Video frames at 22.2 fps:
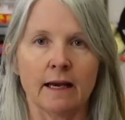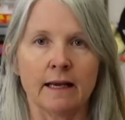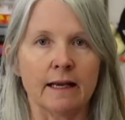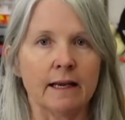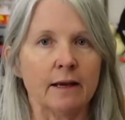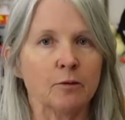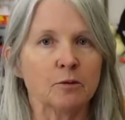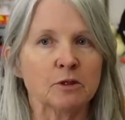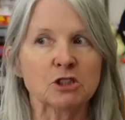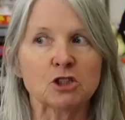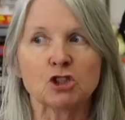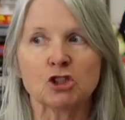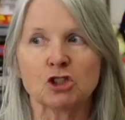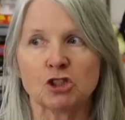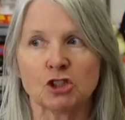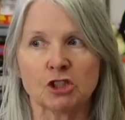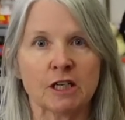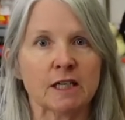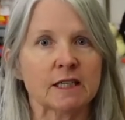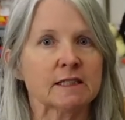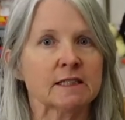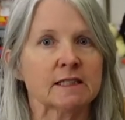It was
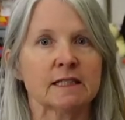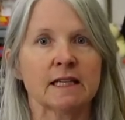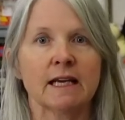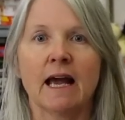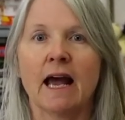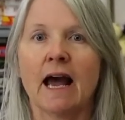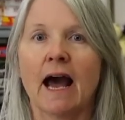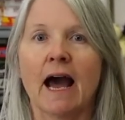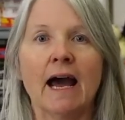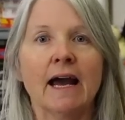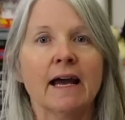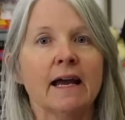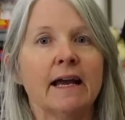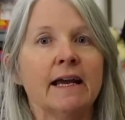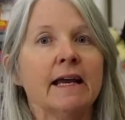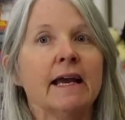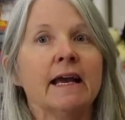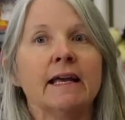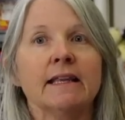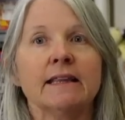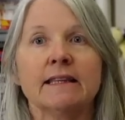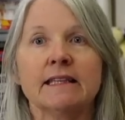just, I,
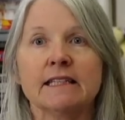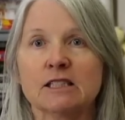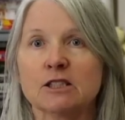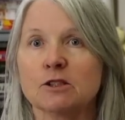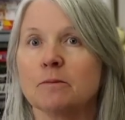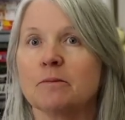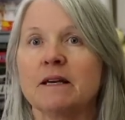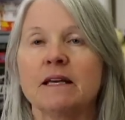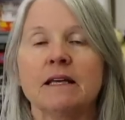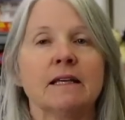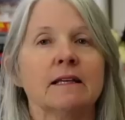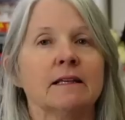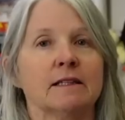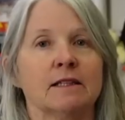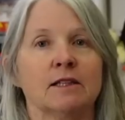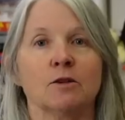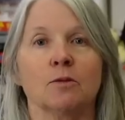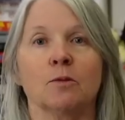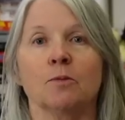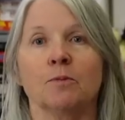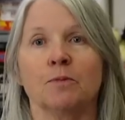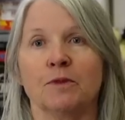this will be
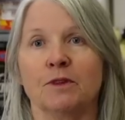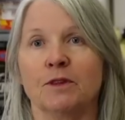the,